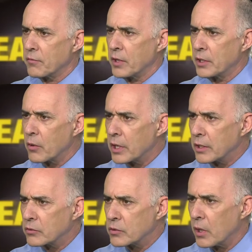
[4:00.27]
Freddie
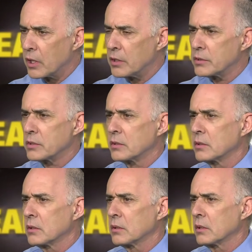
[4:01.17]
Gray trials.
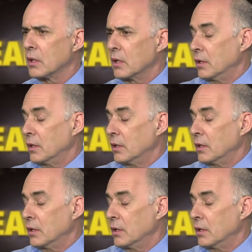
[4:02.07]
And